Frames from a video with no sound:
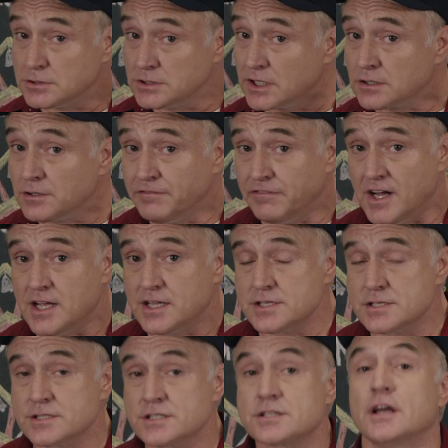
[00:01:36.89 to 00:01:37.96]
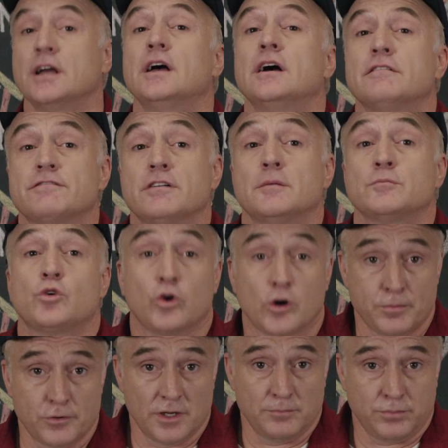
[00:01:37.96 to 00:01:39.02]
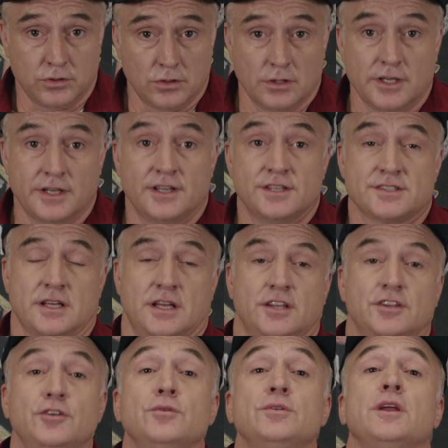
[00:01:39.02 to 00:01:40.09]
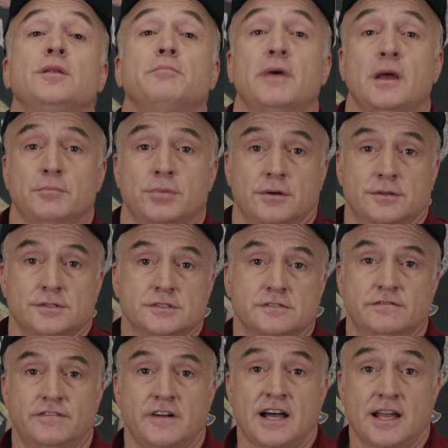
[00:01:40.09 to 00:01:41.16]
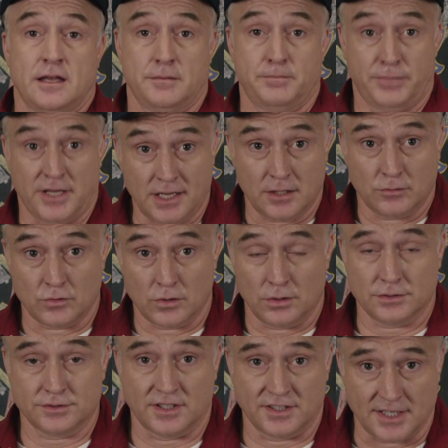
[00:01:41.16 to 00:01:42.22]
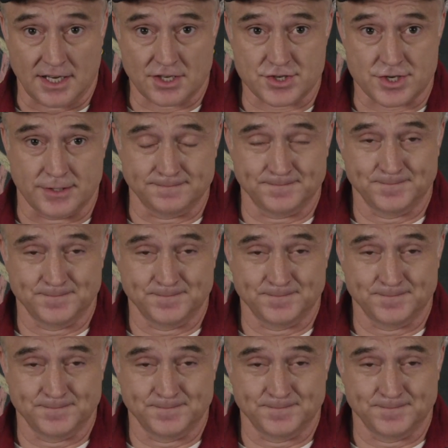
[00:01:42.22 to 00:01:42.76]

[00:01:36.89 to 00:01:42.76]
political funds from corporate employees and union members via payroll deduction.